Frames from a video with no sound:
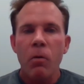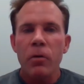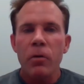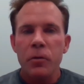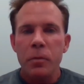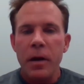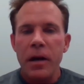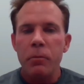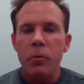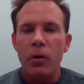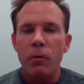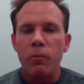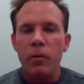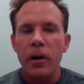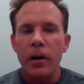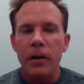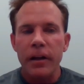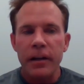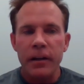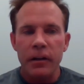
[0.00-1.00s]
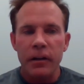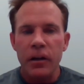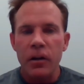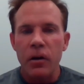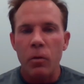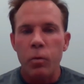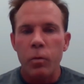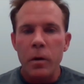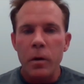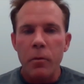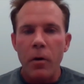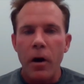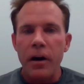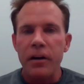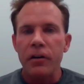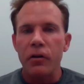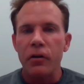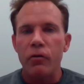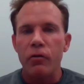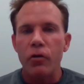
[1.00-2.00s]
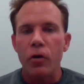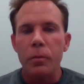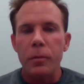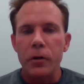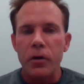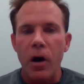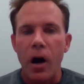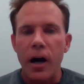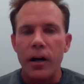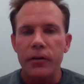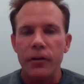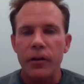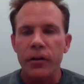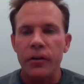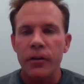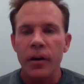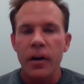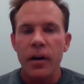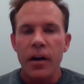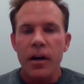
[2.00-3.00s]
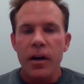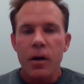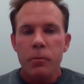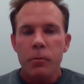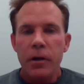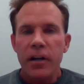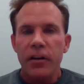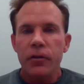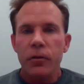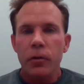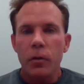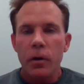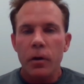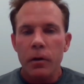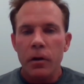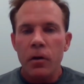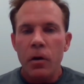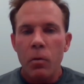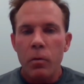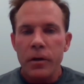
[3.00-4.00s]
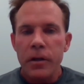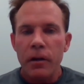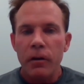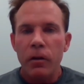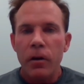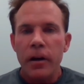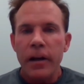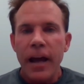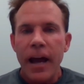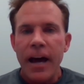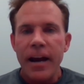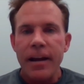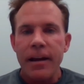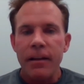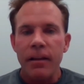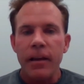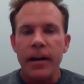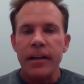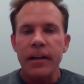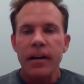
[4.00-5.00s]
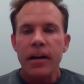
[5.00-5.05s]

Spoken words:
No one's been able to really, we brought in a group of doctors because, when you look at it,